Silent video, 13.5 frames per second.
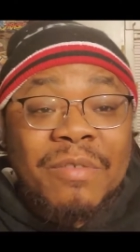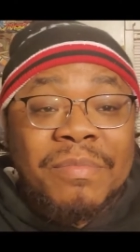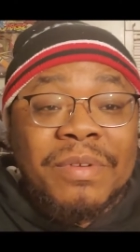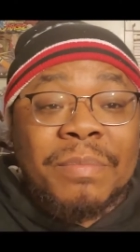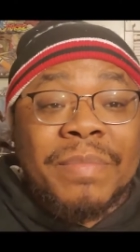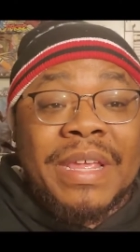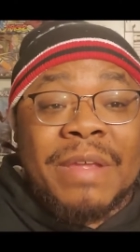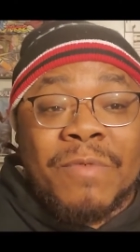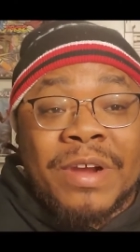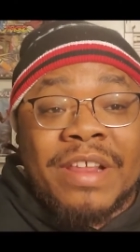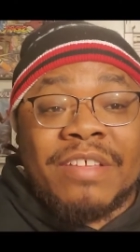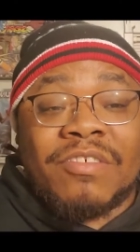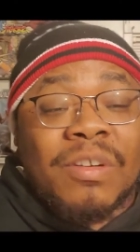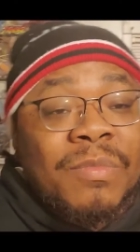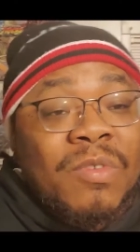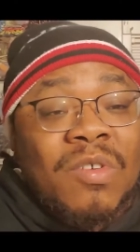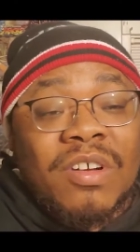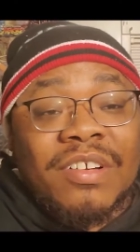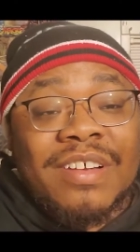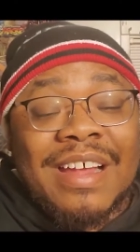them to be with each other
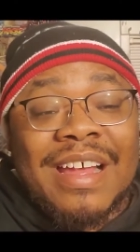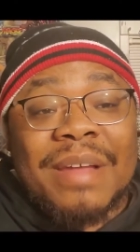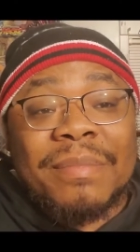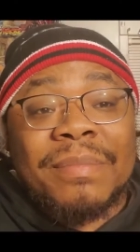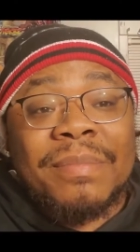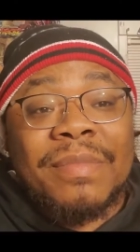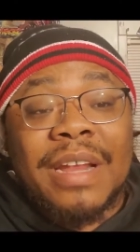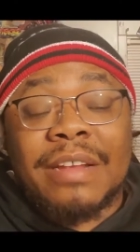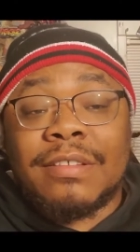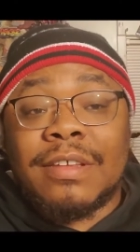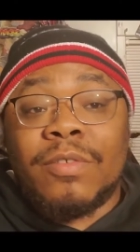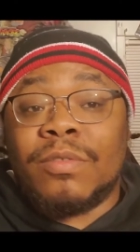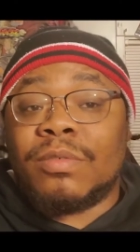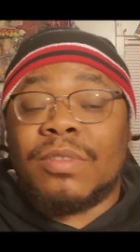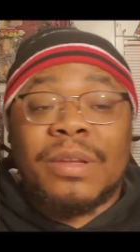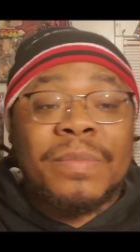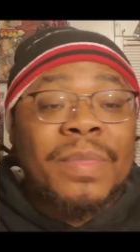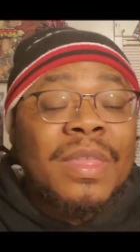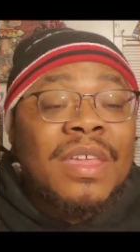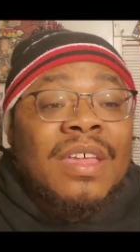all the time. Like seriously.
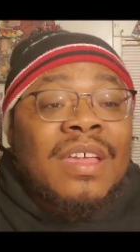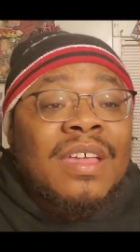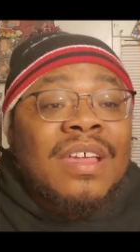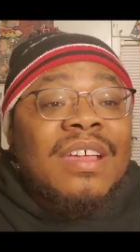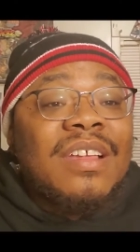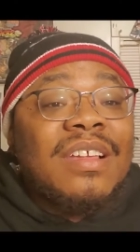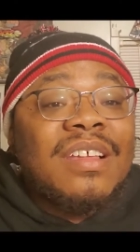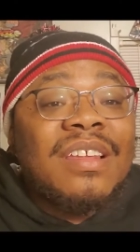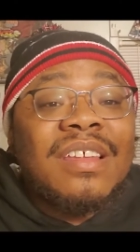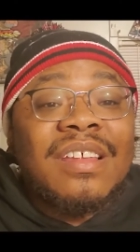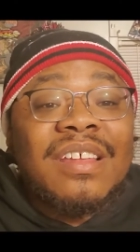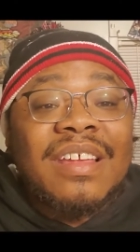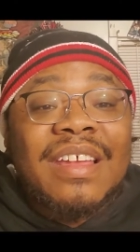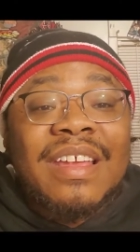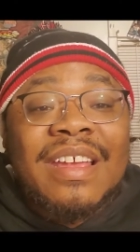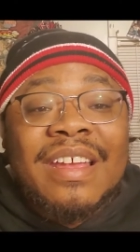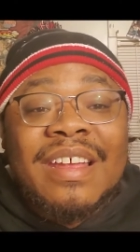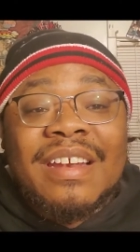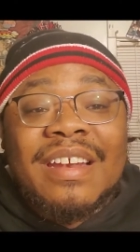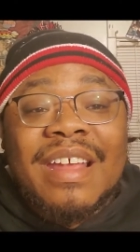
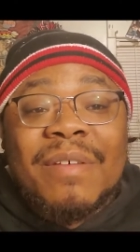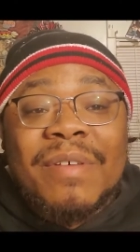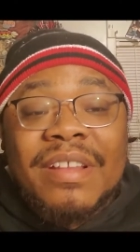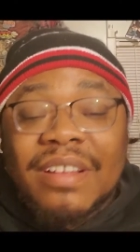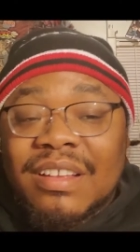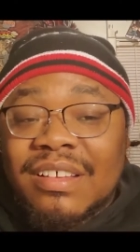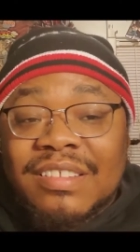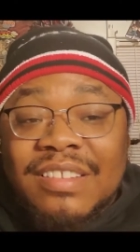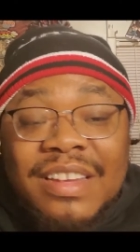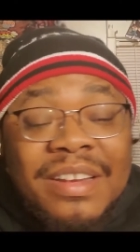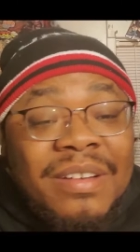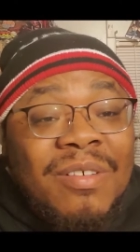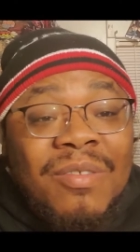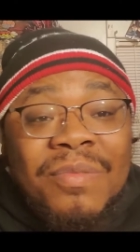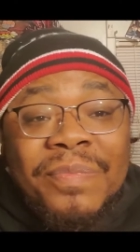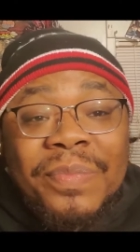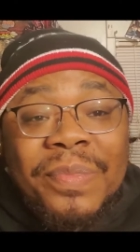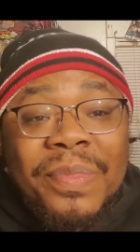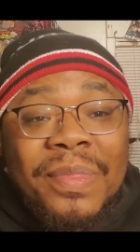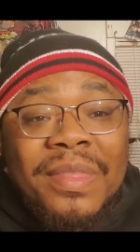And they were at the casino,
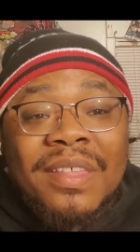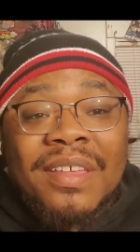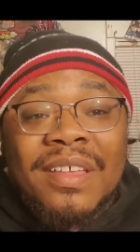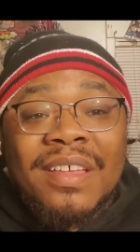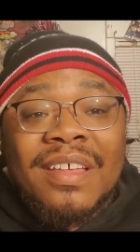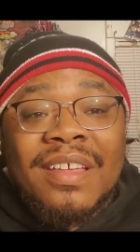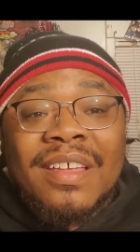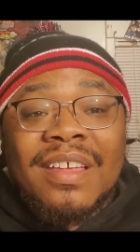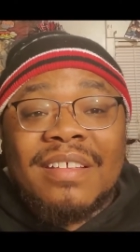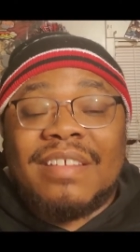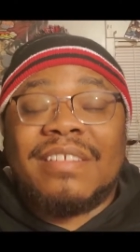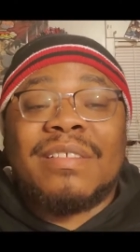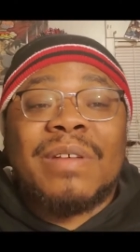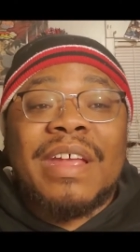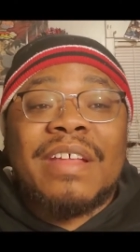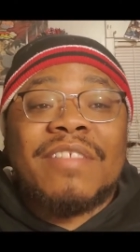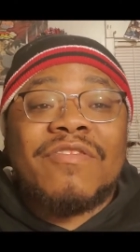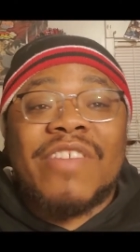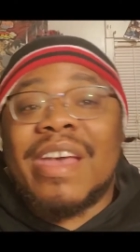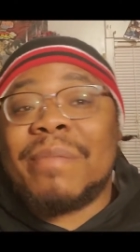and she just
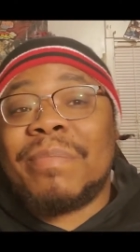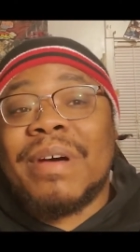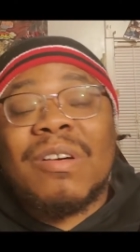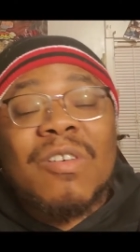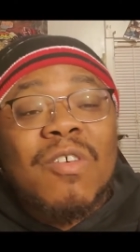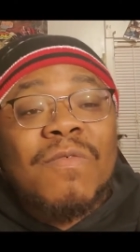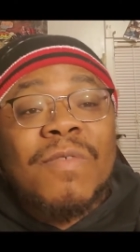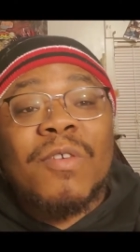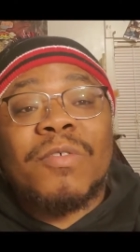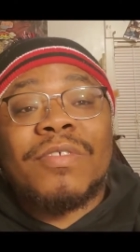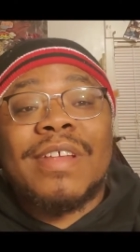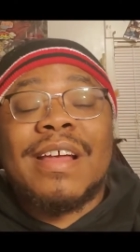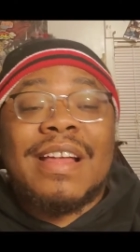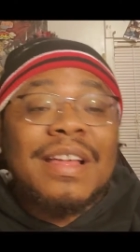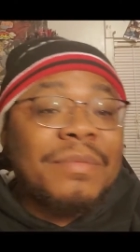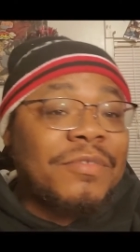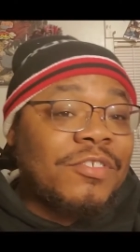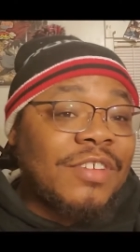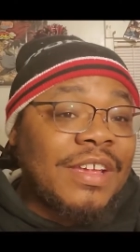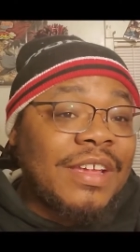hit jackpot her first time.
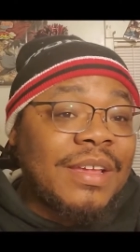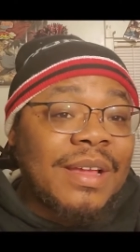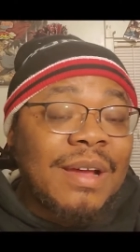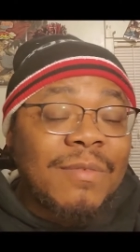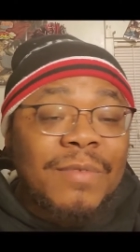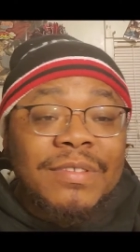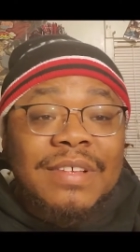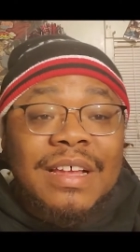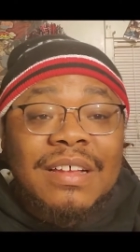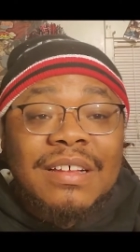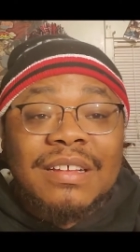Shit, I wish I